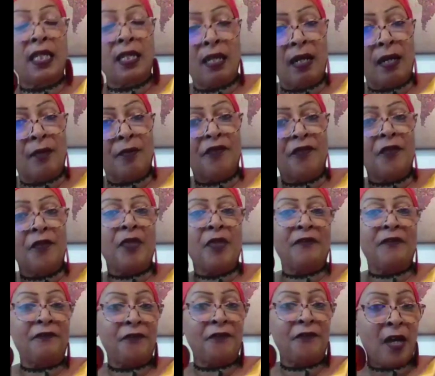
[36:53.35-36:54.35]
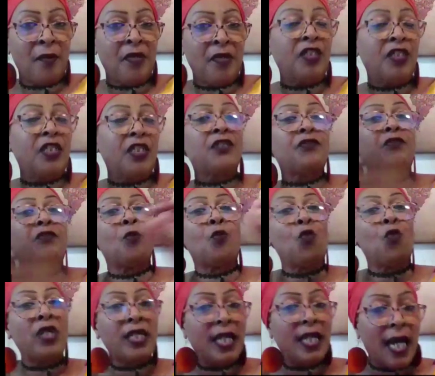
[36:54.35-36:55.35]
income from their farming just
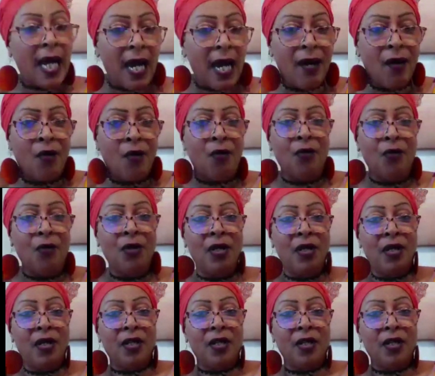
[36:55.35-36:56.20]
from one cow,